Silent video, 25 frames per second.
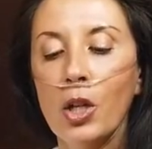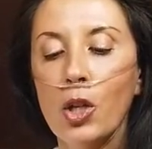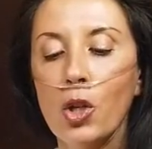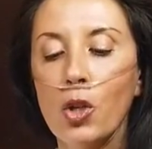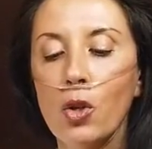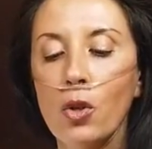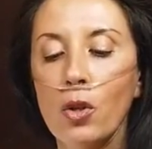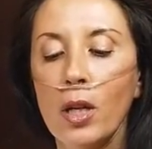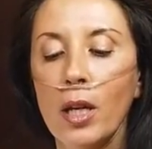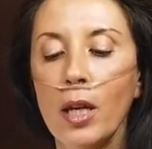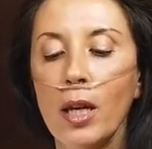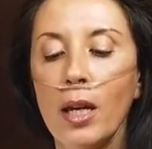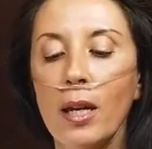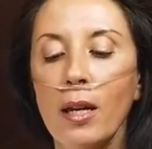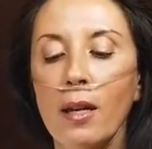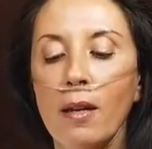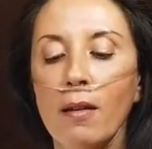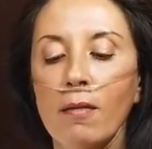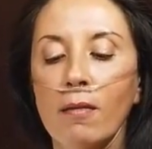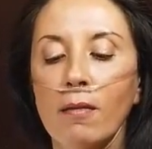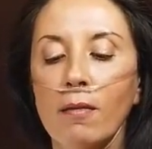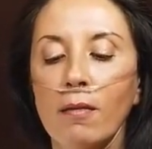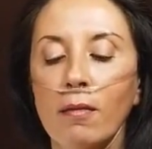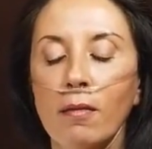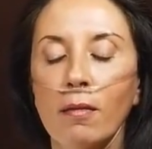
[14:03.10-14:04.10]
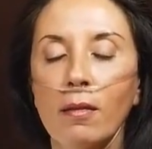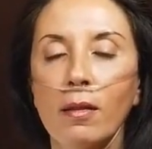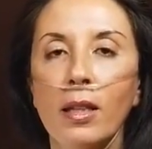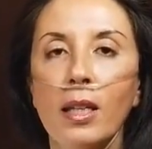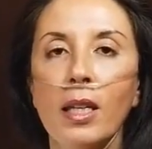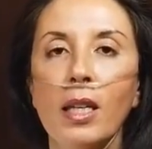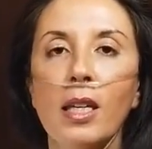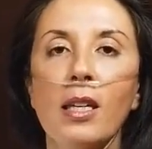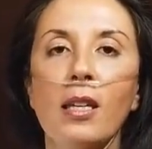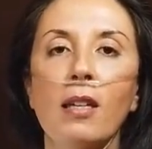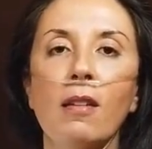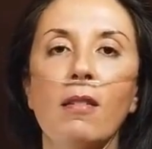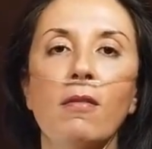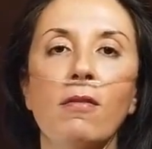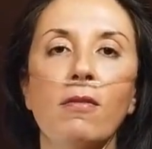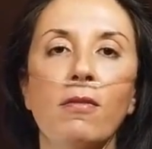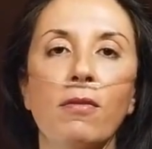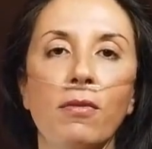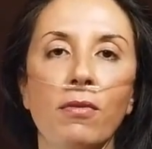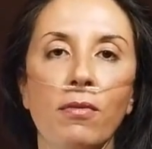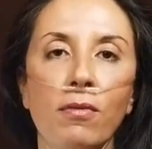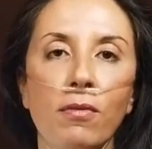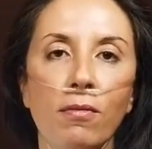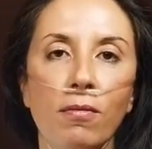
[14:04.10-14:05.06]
should they leave